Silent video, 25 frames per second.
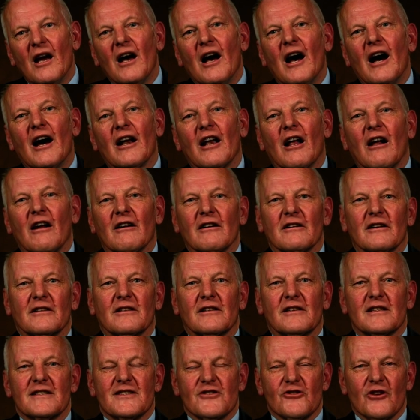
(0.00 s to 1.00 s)
And I'll
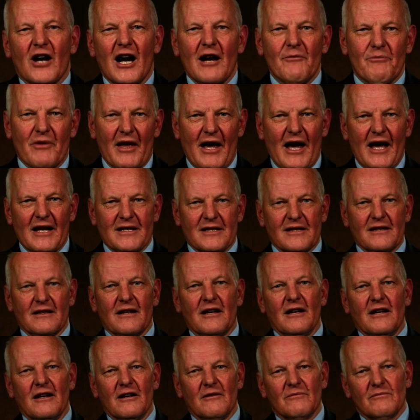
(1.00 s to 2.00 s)
describe that
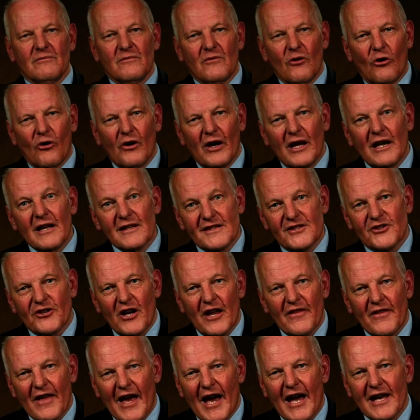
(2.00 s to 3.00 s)
or
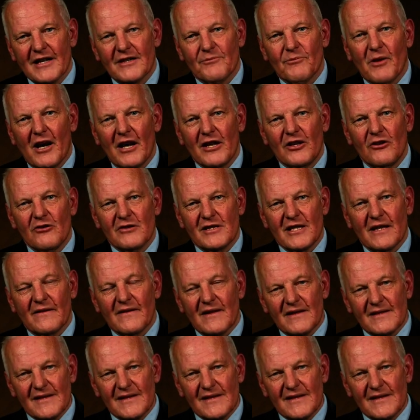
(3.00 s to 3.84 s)
illustrate that by using the